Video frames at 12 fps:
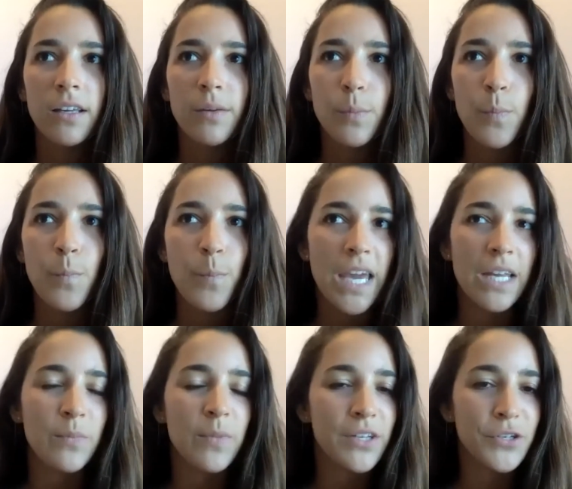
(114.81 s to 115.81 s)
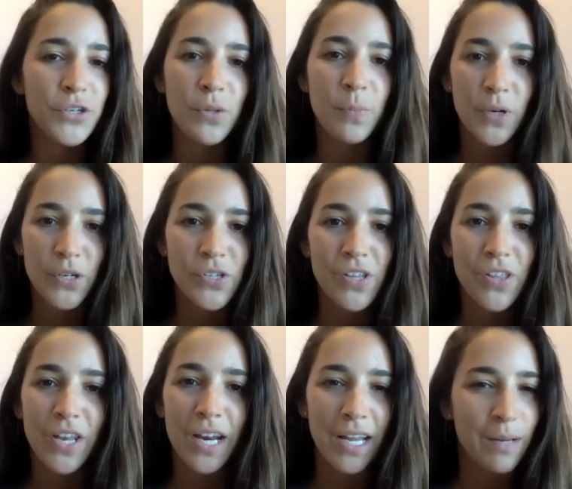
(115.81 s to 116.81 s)
made me into the person
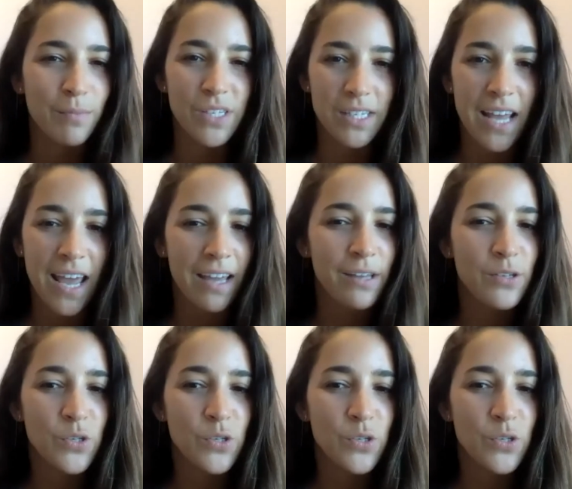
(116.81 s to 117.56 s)
that I am today.